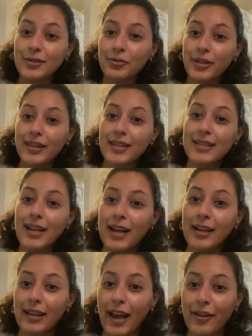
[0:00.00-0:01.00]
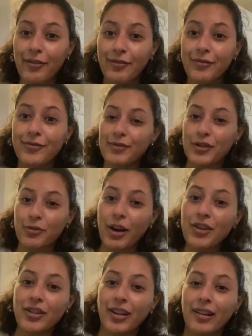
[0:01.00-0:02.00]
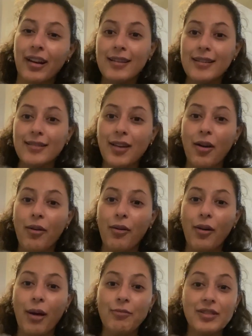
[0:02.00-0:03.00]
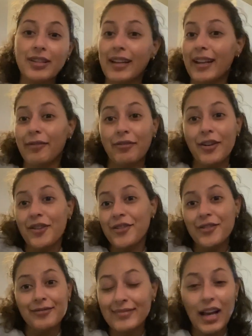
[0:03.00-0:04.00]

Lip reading: with this kind of life situation. So I'm just gonna get a fish.